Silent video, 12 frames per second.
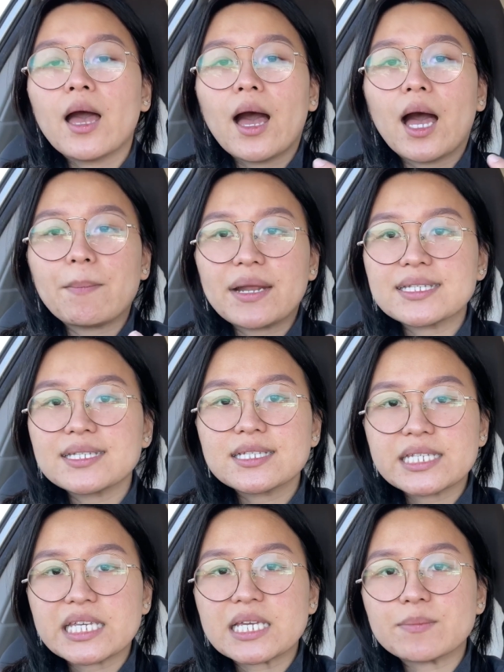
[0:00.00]
A medicine
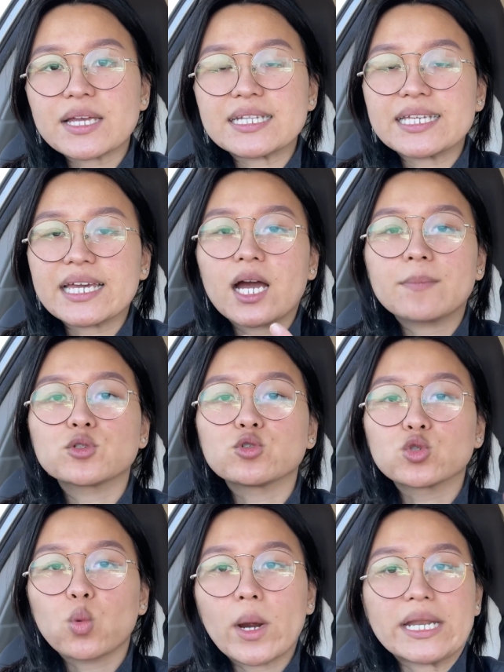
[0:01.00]
team can take up to
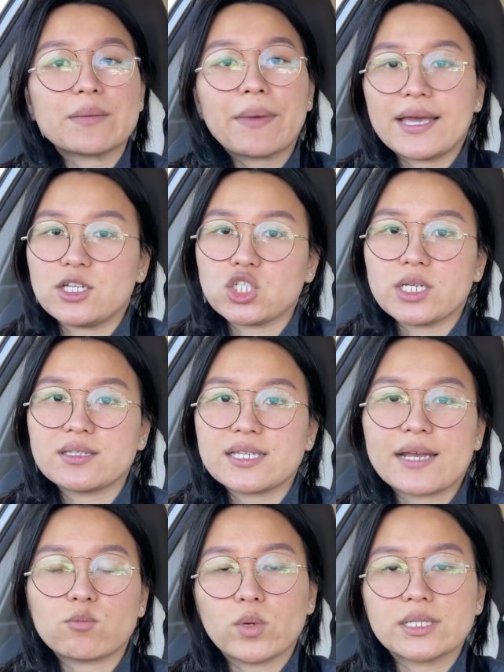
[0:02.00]
20 patients at
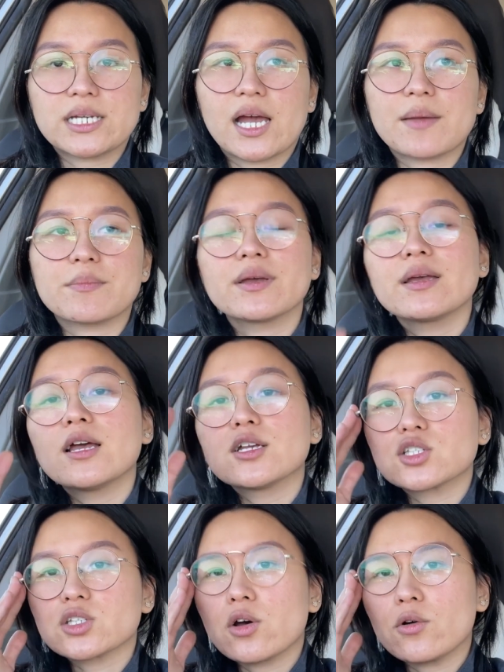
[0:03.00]
one time.
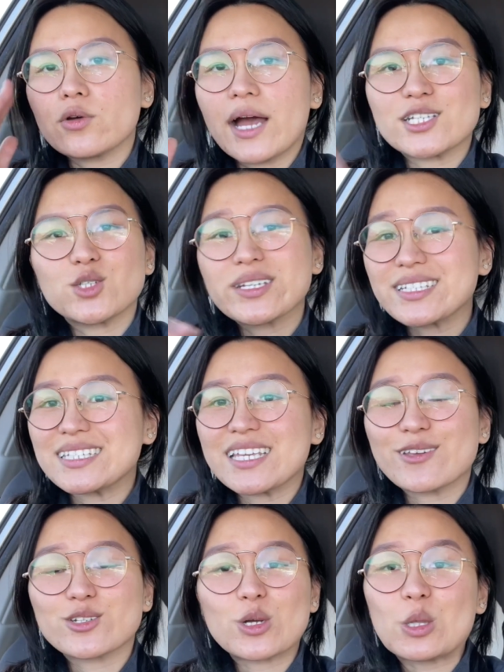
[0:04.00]
So as you can see,
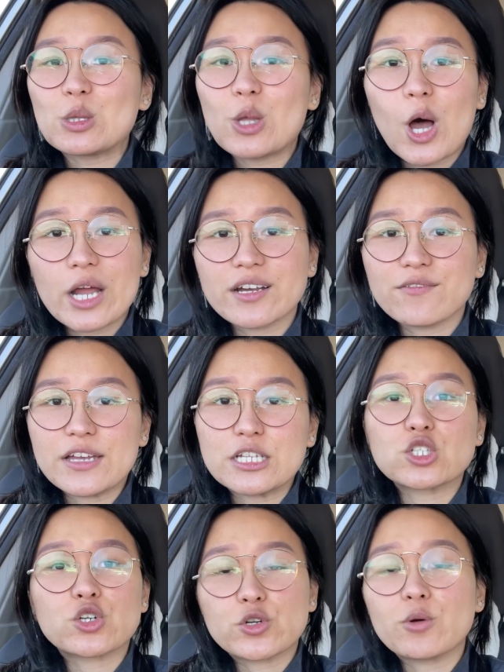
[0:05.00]
there's a lot of
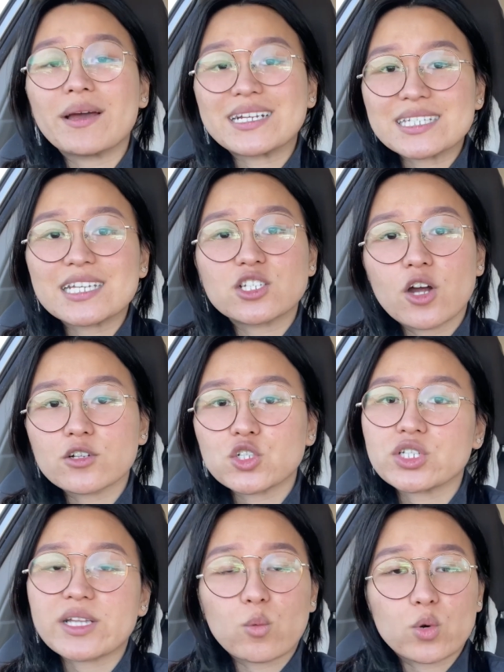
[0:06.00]
internal medicine doctors
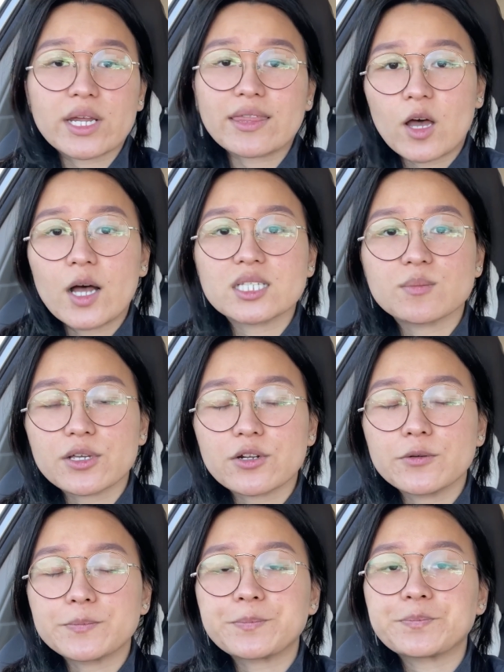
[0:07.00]
that work in the hospital.
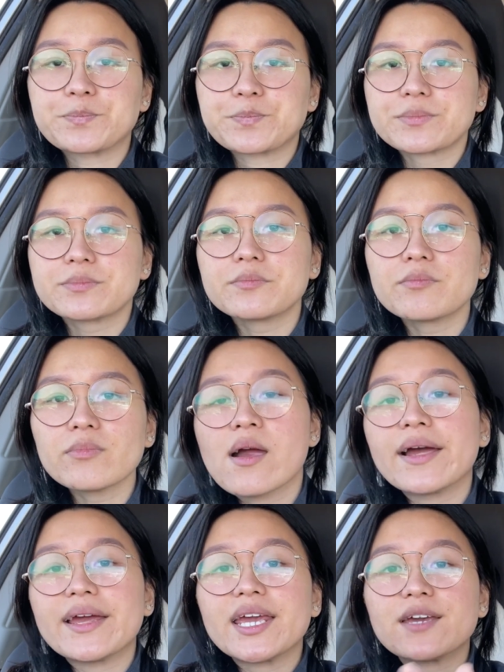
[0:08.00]

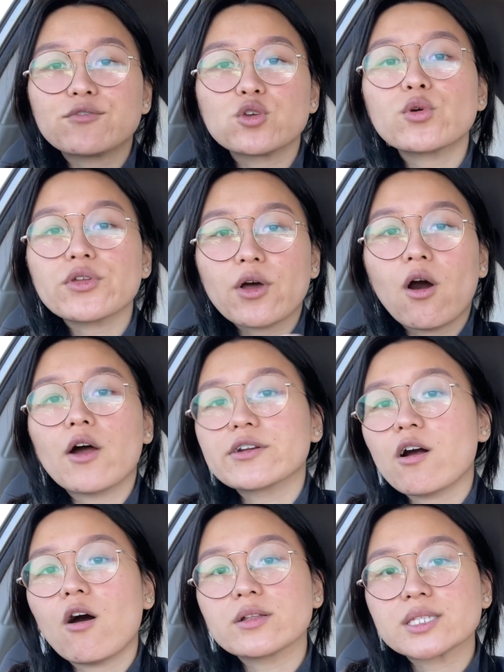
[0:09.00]
If you are the
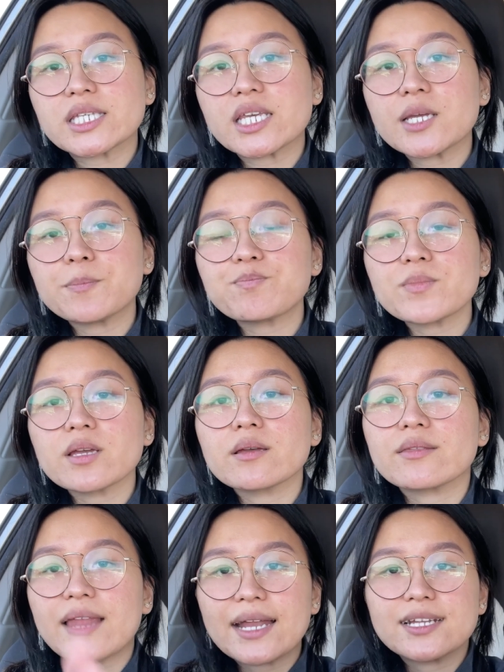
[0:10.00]
on-call team,
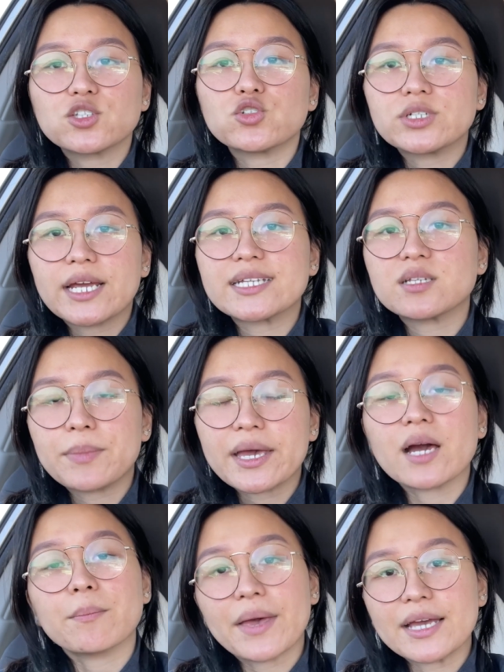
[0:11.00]
that is your day to pick
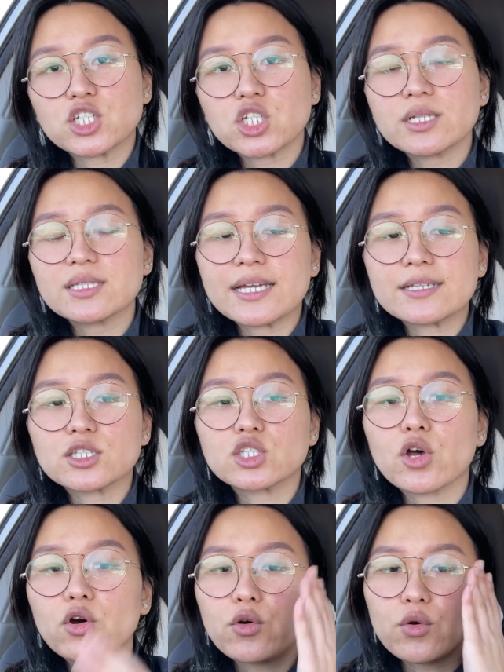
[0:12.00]
up patients. And
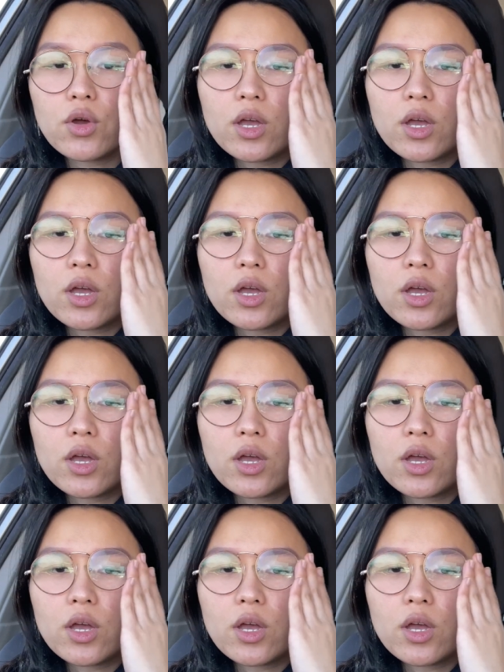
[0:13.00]
so